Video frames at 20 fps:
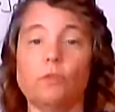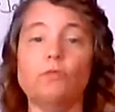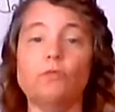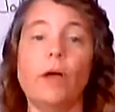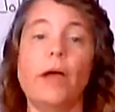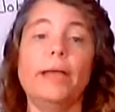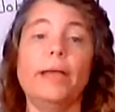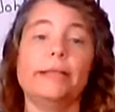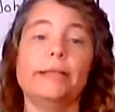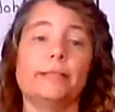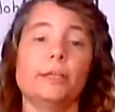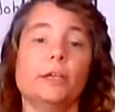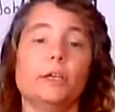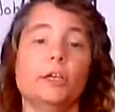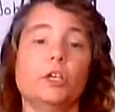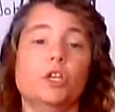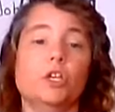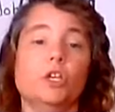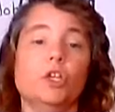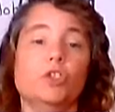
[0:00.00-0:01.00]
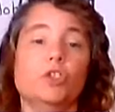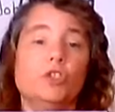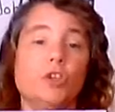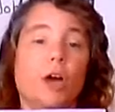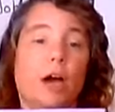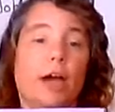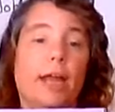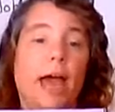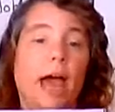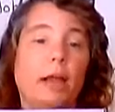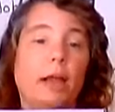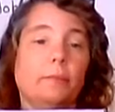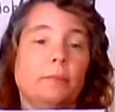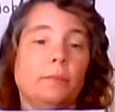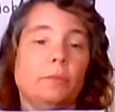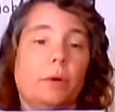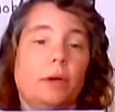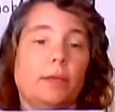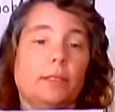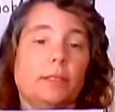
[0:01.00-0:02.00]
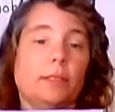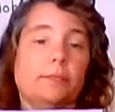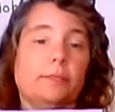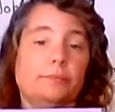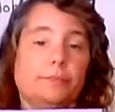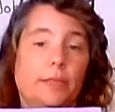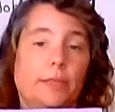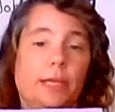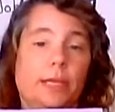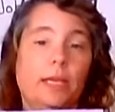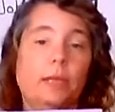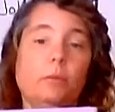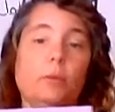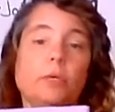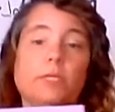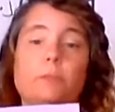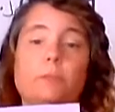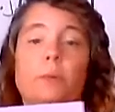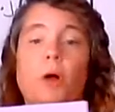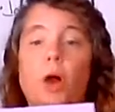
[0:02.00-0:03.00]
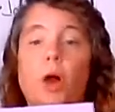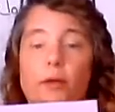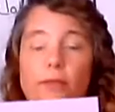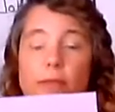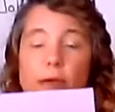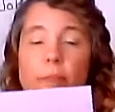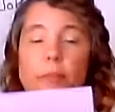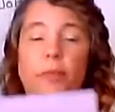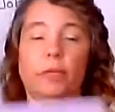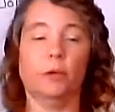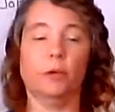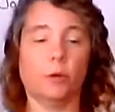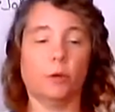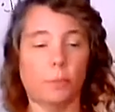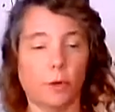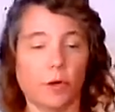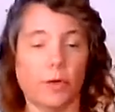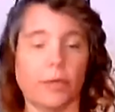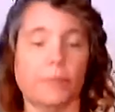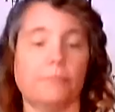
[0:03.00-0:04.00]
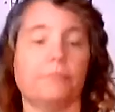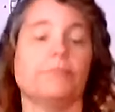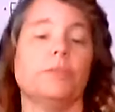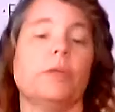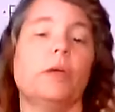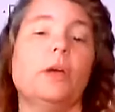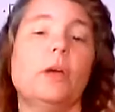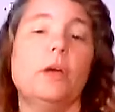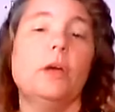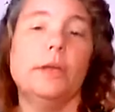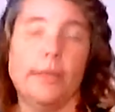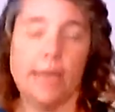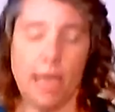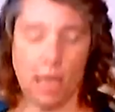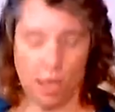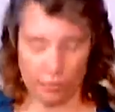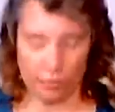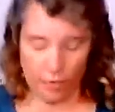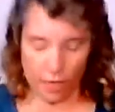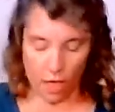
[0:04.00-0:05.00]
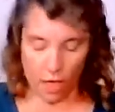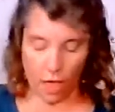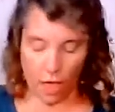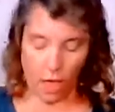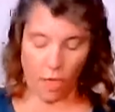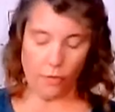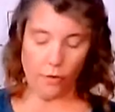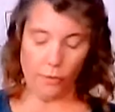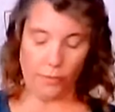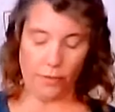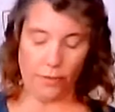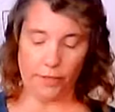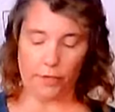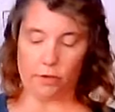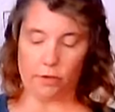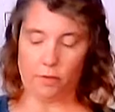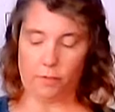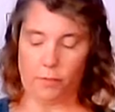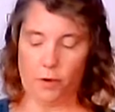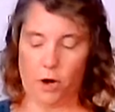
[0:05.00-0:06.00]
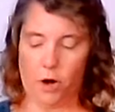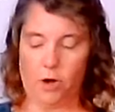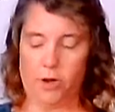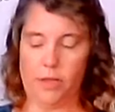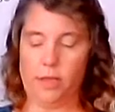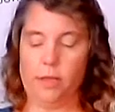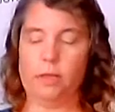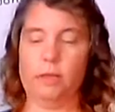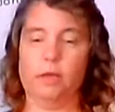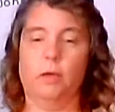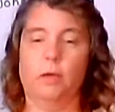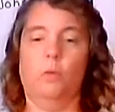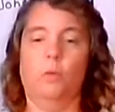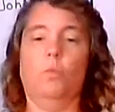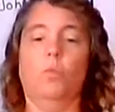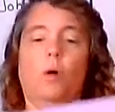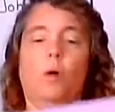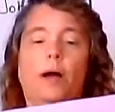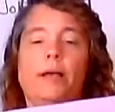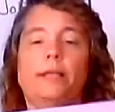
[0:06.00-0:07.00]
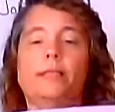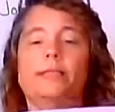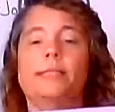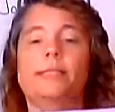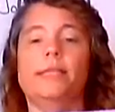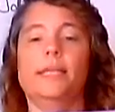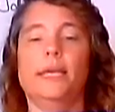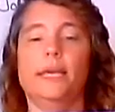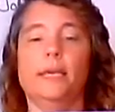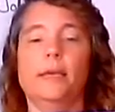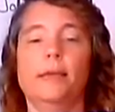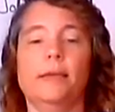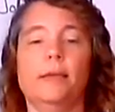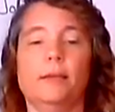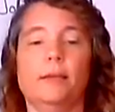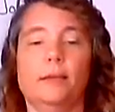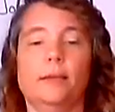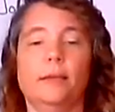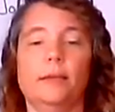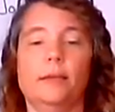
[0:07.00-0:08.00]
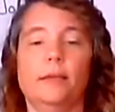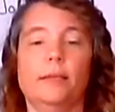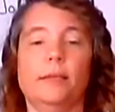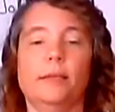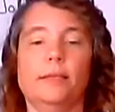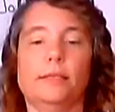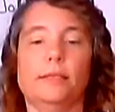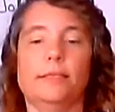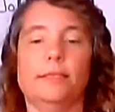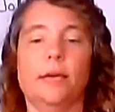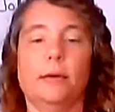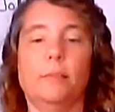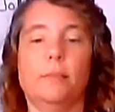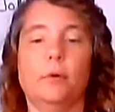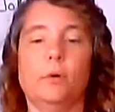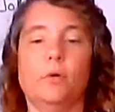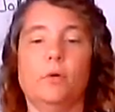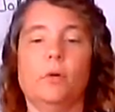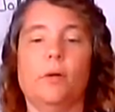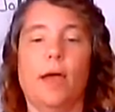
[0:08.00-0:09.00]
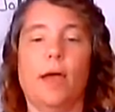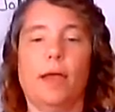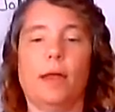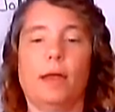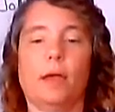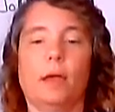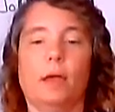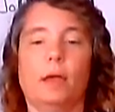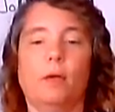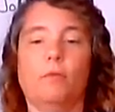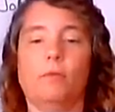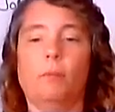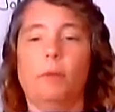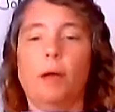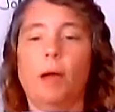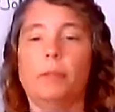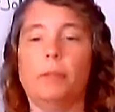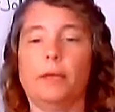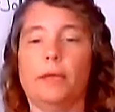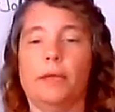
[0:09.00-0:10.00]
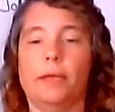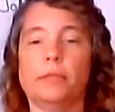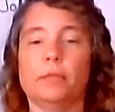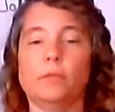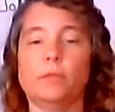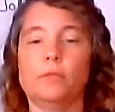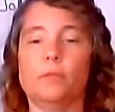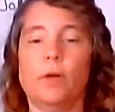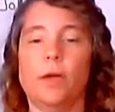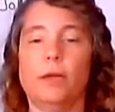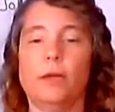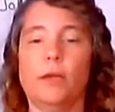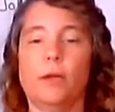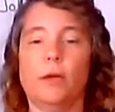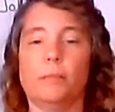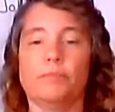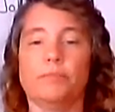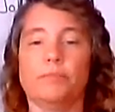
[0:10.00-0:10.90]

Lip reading: Right, John Adams was. He was part of that political party. Now, the other political party was the Democratic Republicans, right here.